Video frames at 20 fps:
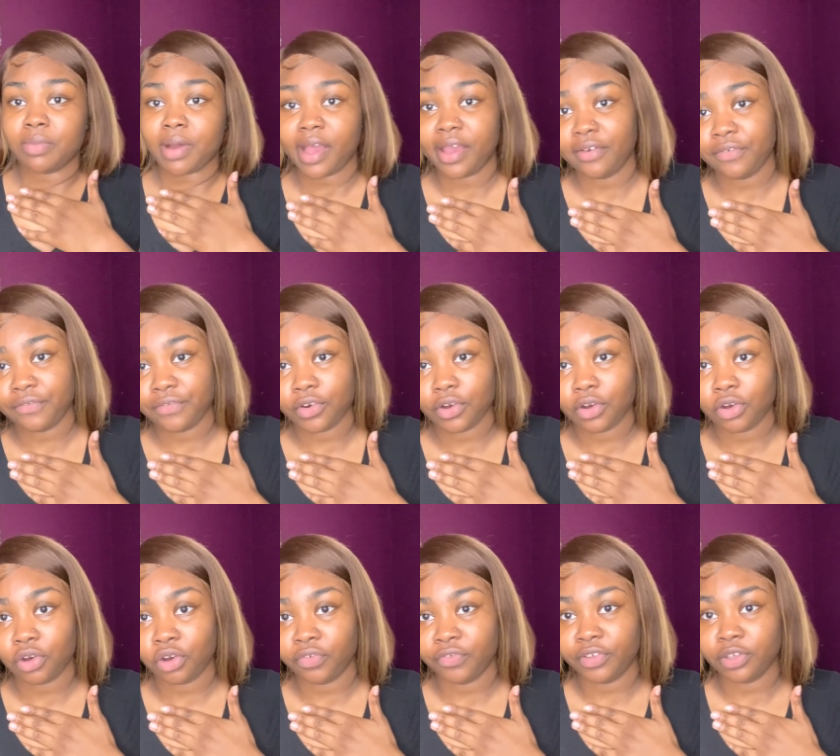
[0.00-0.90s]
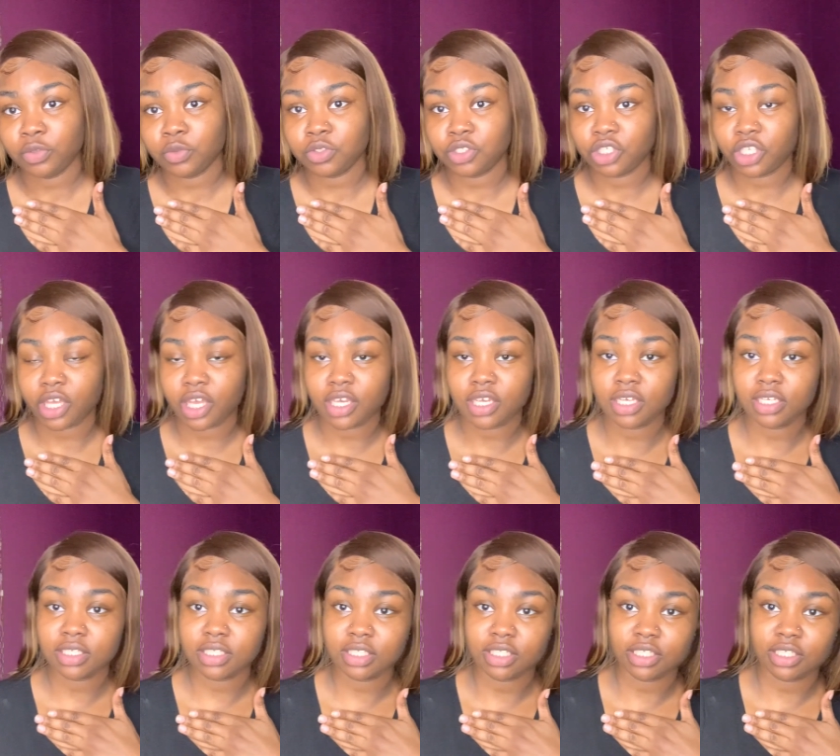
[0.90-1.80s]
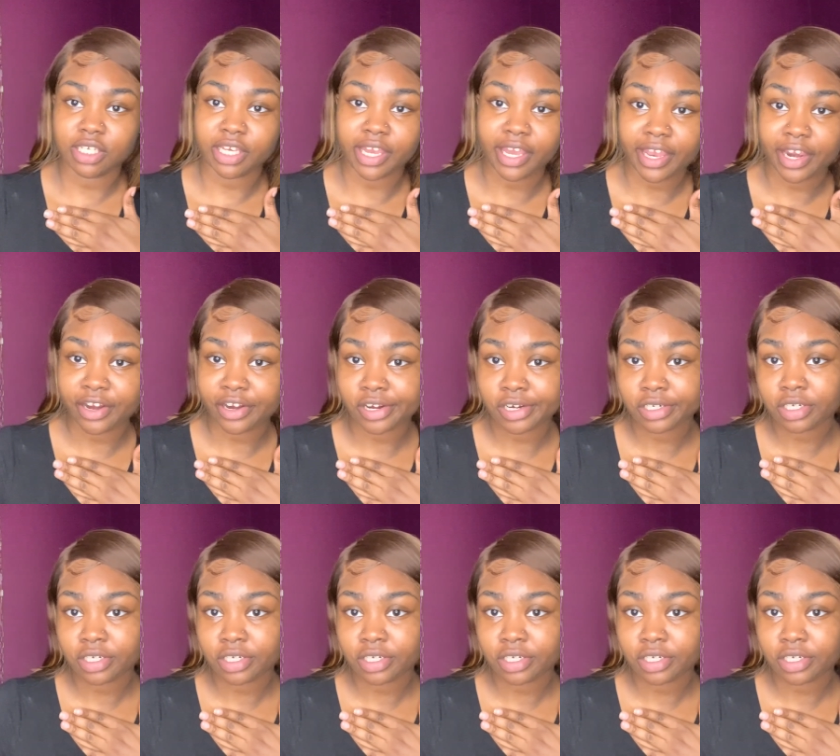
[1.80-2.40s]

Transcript: fault or if it was just the hair,